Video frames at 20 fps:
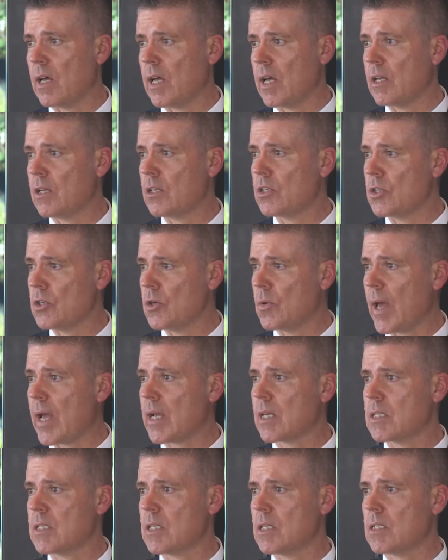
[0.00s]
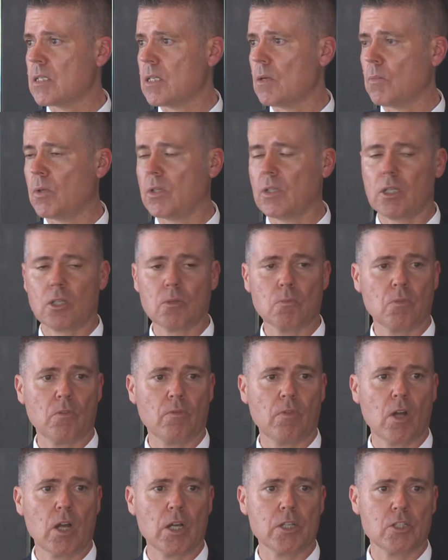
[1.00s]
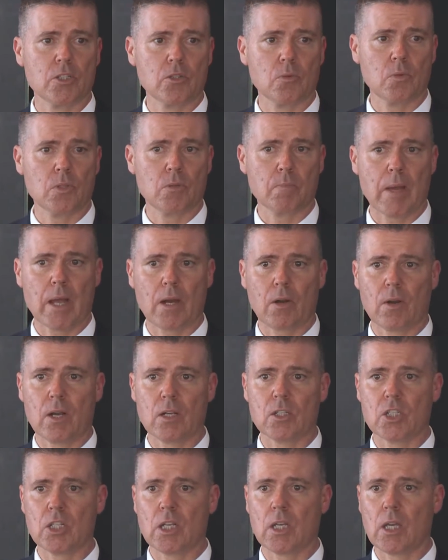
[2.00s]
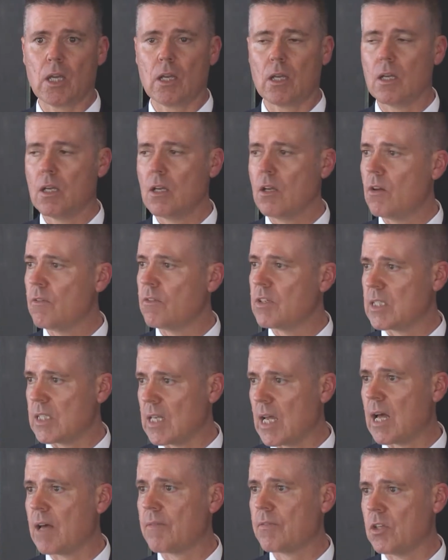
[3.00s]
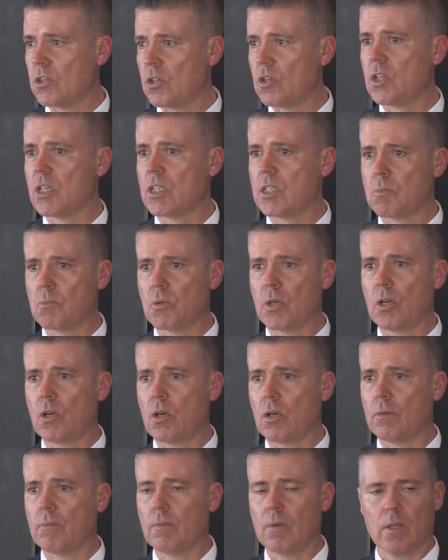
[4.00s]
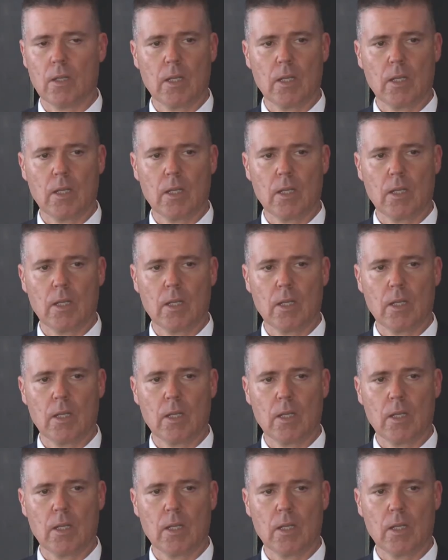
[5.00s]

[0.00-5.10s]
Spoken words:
how do you access someone that can provide you with background checking for staff that you need to bring on?